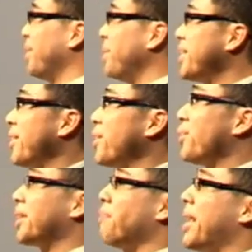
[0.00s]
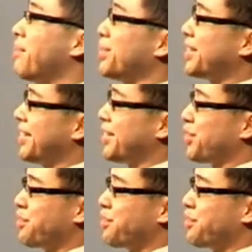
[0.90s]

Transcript: Let me tell you what the Bible says.